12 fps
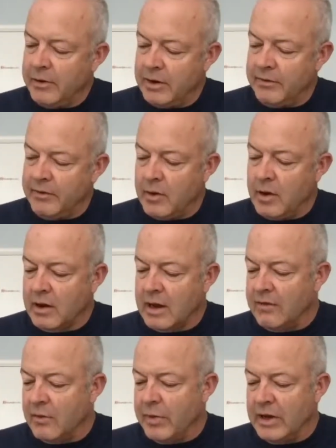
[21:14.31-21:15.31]
do you have a
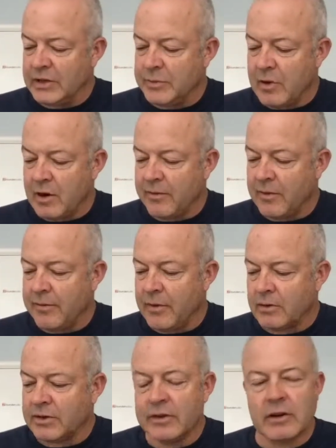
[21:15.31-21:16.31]
kind of a benchmark for
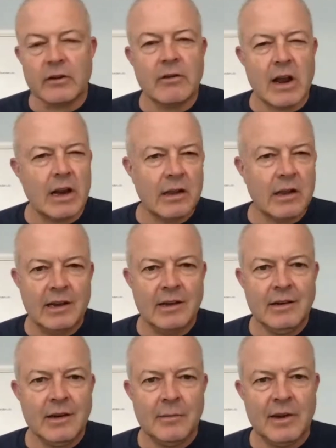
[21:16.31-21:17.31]
folks on the credit
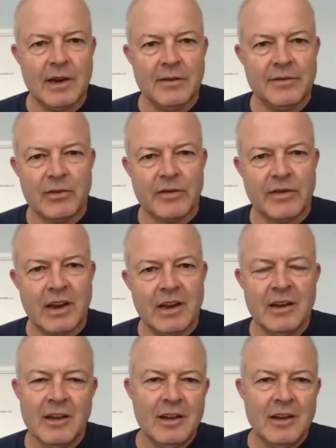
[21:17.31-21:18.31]
line? I mean, do you have sort
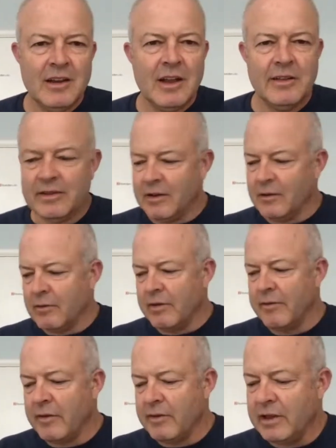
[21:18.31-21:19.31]
of it's a
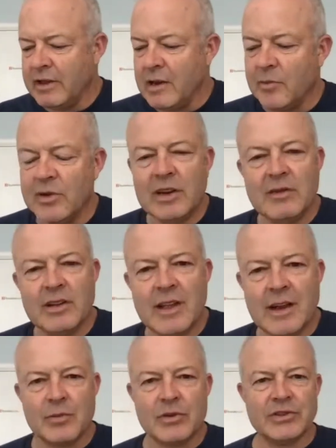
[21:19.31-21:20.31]
revolving thing, but do you have
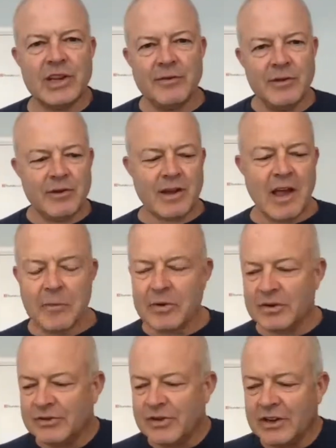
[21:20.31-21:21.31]
like a % of your
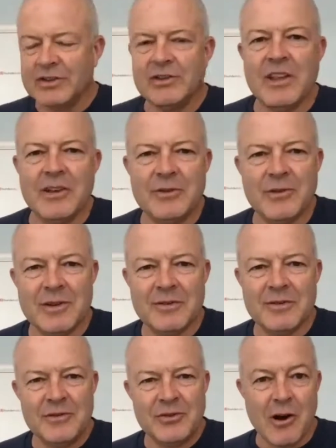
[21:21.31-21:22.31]
capital structure that you sort
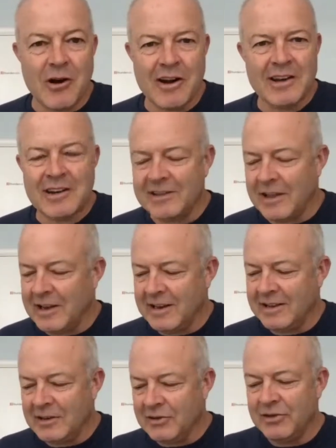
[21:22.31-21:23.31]
of target? Because I
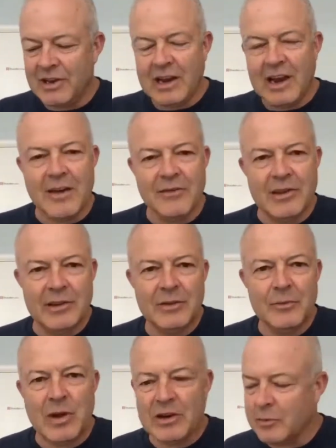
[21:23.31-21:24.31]
think it's interesting to have
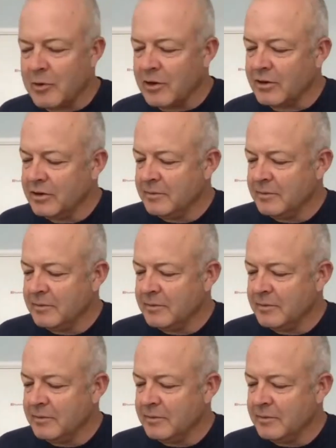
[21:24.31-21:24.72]
these benchmarks.